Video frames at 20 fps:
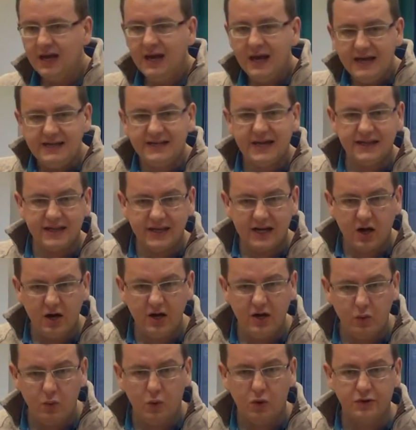He said, the
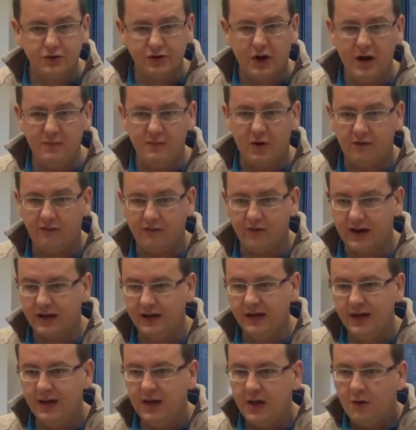kind of water I'm offering
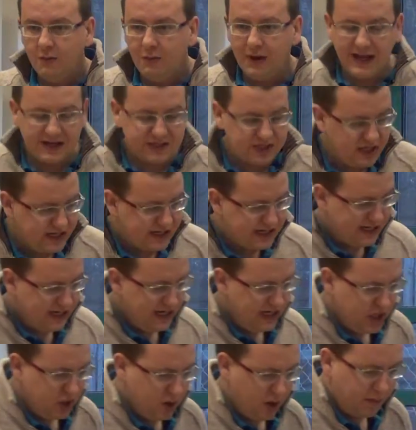will actually
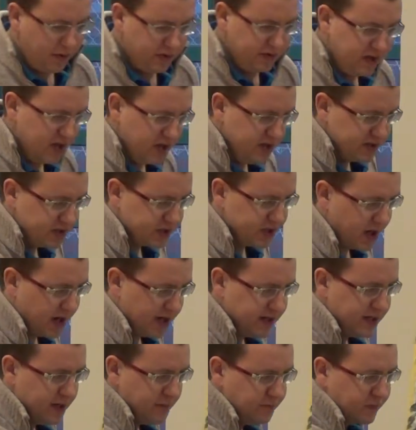clean you up on the
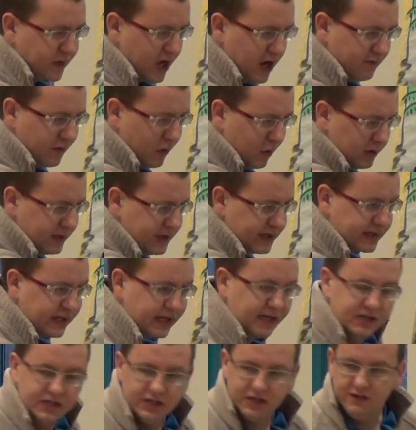inside of all the
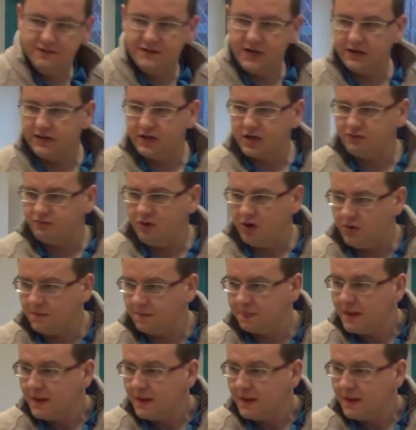things that you've done that are wrong.